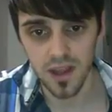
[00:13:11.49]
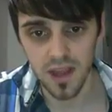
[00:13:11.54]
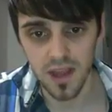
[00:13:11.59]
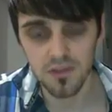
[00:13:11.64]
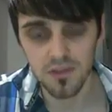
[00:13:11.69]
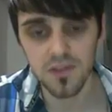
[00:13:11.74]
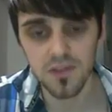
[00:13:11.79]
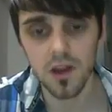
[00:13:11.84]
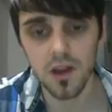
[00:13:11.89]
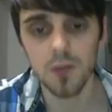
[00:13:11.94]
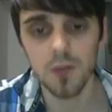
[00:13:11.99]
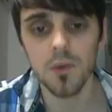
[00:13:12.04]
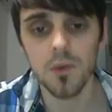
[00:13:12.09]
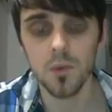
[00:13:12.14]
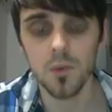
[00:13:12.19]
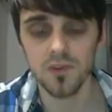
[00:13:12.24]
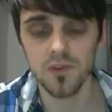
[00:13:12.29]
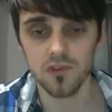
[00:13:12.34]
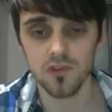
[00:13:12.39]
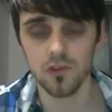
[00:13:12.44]
Every time
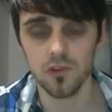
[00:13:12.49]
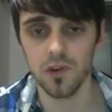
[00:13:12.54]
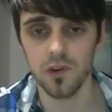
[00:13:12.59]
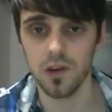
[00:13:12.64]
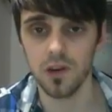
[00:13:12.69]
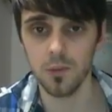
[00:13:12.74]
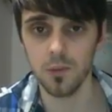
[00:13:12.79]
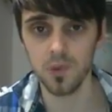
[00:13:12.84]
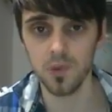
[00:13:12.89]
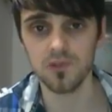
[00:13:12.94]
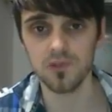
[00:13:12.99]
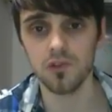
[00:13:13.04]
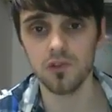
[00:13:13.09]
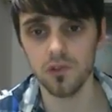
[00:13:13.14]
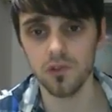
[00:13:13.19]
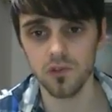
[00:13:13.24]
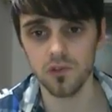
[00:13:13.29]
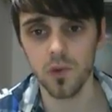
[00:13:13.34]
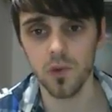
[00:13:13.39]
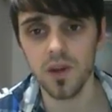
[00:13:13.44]
I'm withdrawing
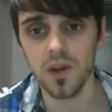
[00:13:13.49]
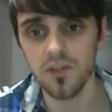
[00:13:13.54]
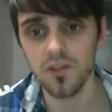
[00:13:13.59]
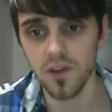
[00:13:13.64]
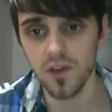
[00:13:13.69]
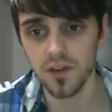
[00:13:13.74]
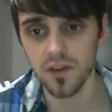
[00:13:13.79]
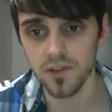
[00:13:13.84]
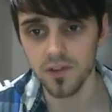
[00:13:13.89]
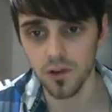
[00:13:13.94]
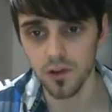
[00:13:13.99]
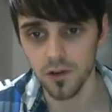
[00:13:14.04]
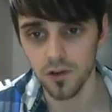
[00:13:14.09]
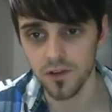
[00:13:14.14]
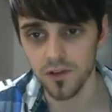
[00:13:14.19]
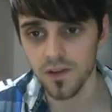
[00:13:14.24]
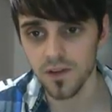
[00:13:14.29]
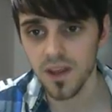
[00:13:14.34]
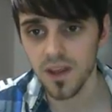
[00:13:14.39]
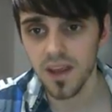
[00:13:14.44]

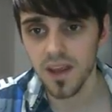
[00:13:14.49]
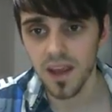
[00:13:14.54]
$25.